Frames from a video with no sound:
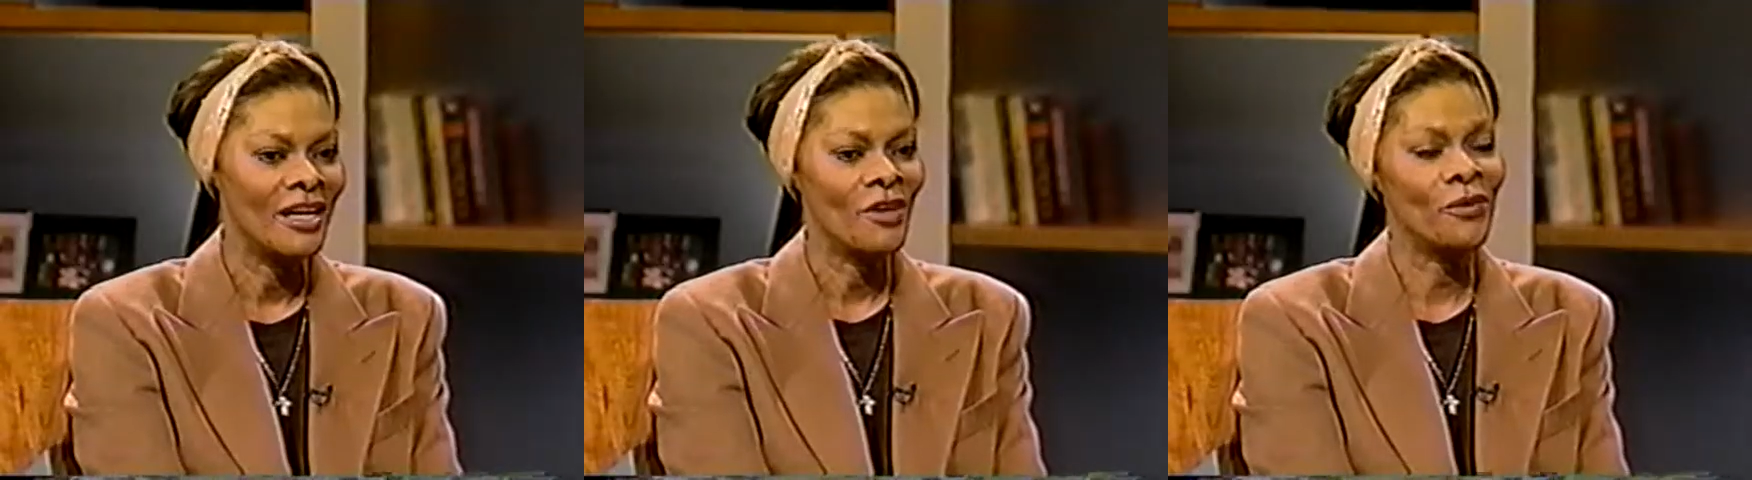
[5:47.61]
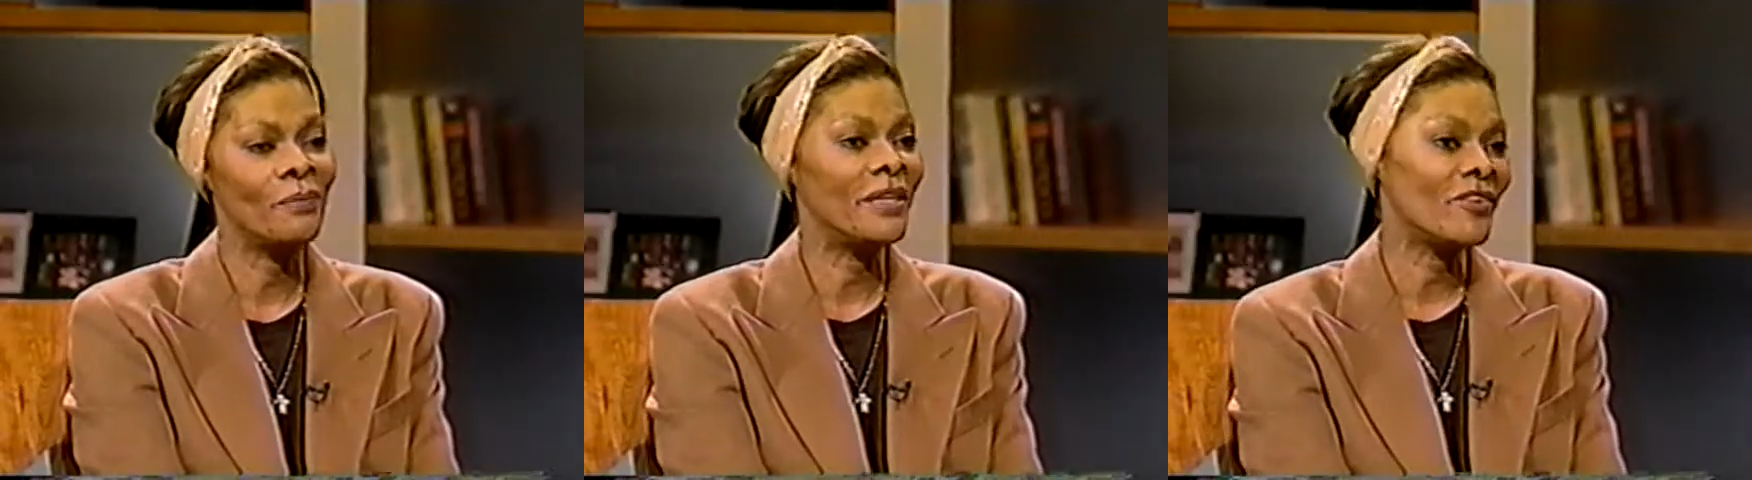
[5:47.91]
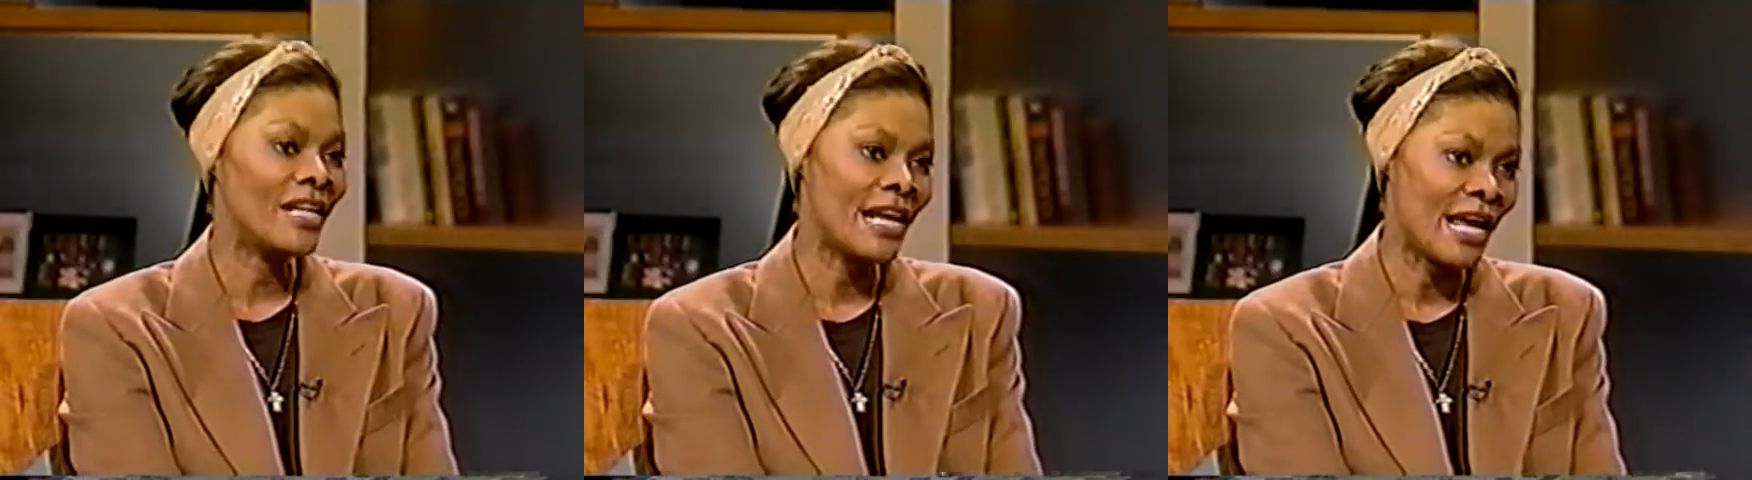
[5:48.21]
will be
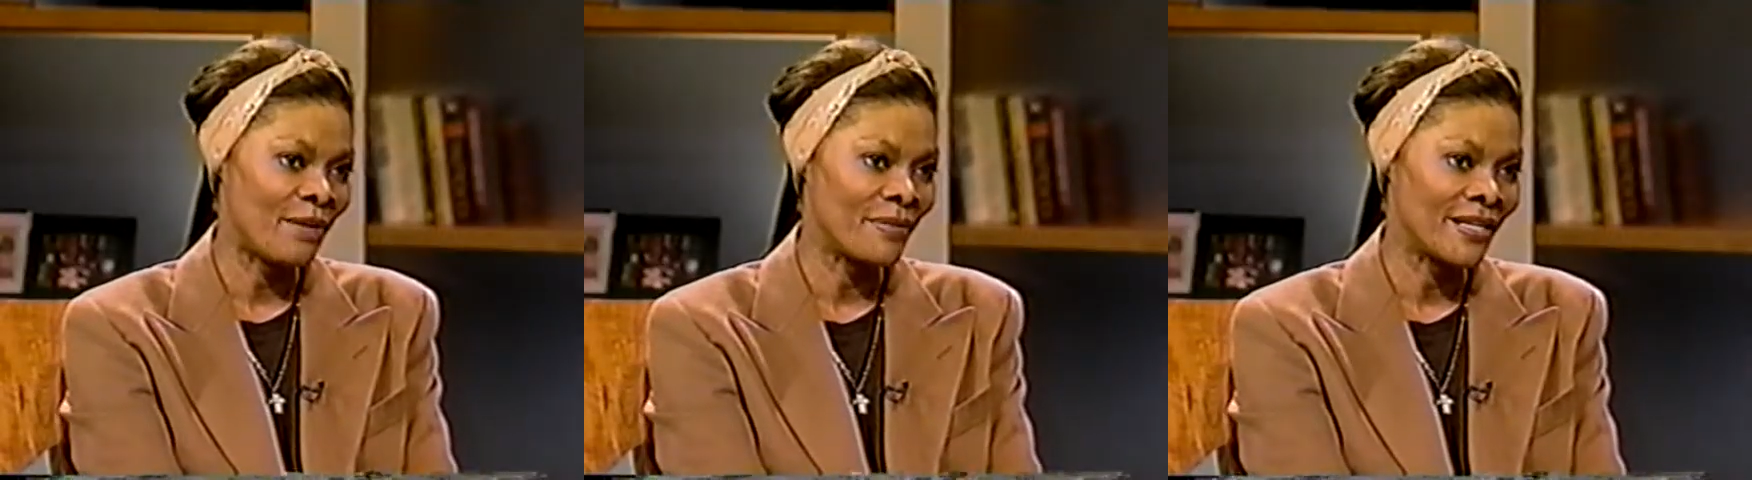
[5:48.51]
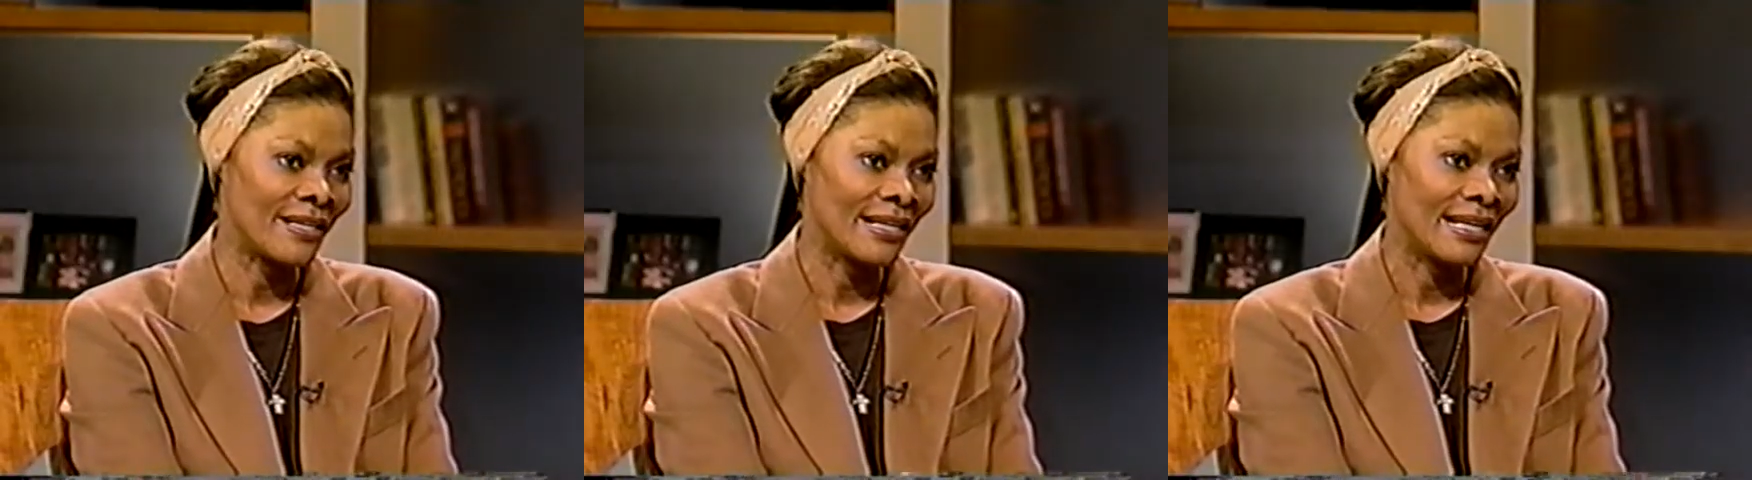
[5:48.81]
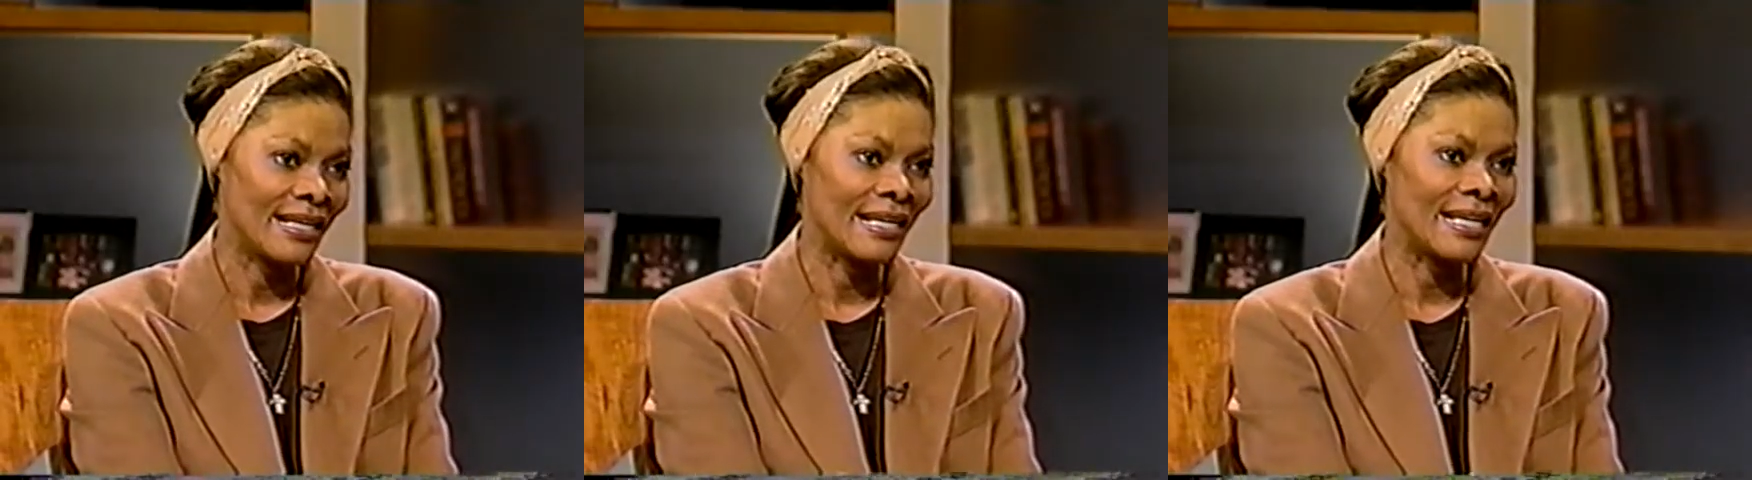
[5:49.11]
renamed
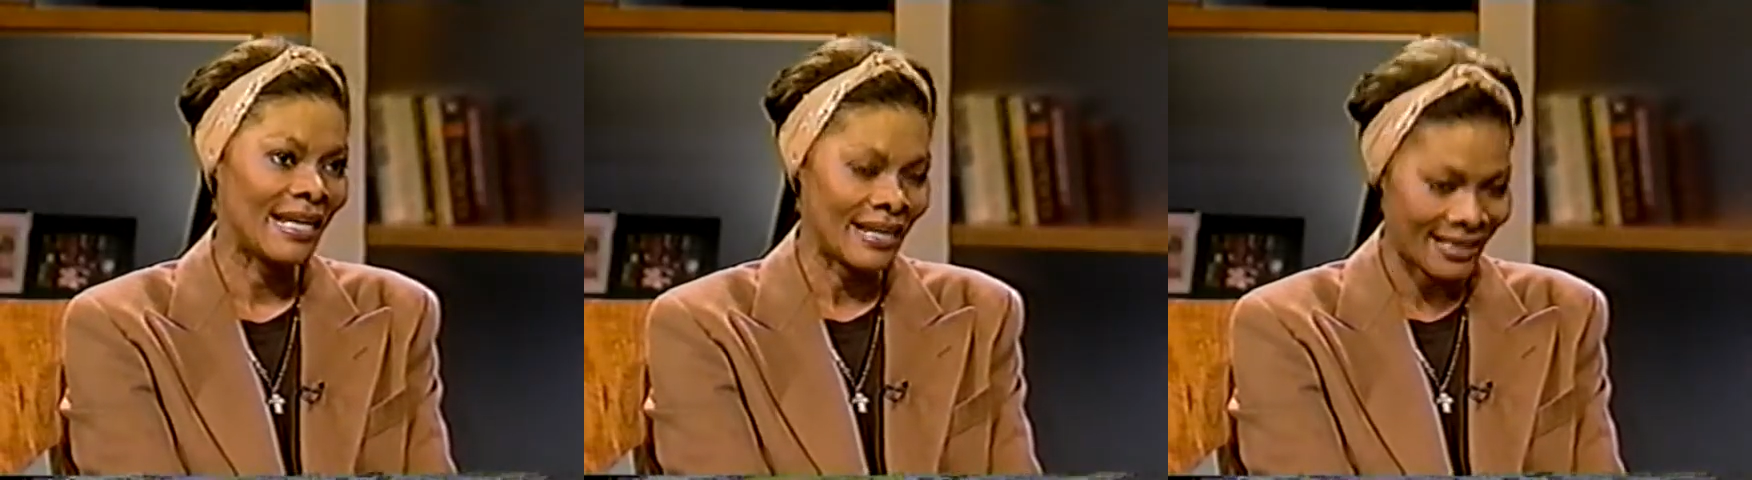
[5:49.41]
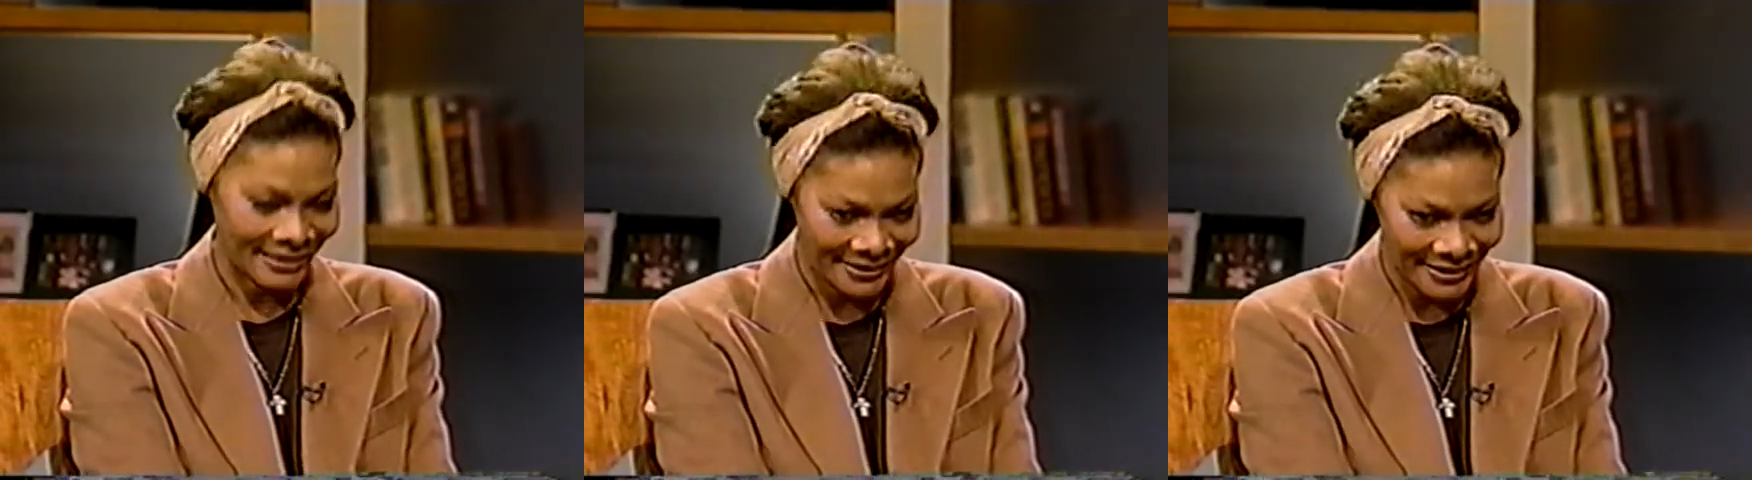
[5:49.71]
the